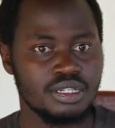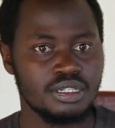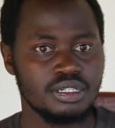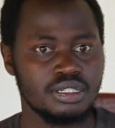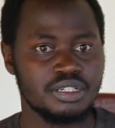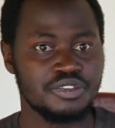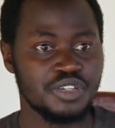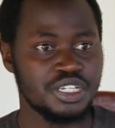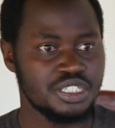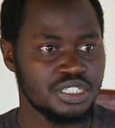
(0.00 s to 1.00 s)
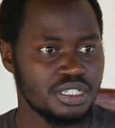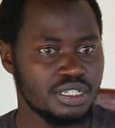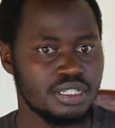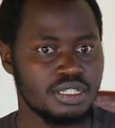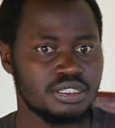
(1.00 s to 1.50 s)

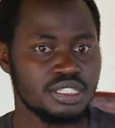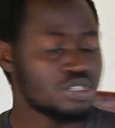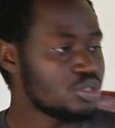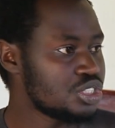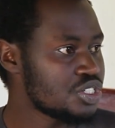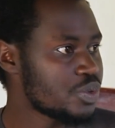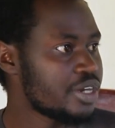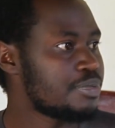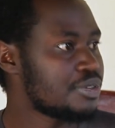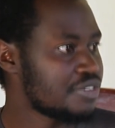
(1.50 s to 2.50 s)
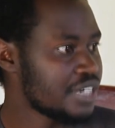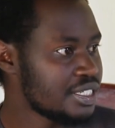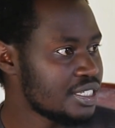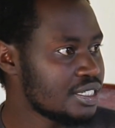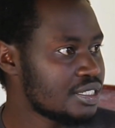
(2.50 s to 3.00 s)
leveraging the technologies we are
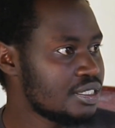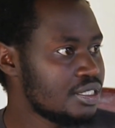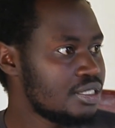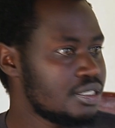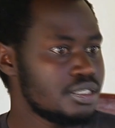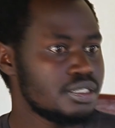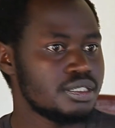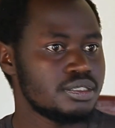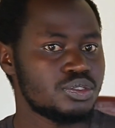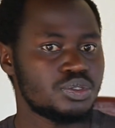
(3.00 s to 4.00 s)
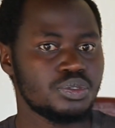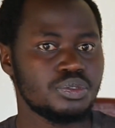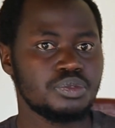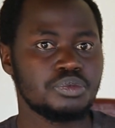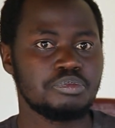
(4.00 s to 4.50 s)
providing
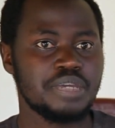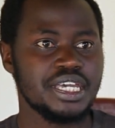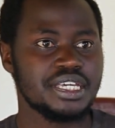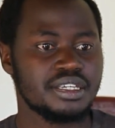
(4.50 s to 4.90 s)
to make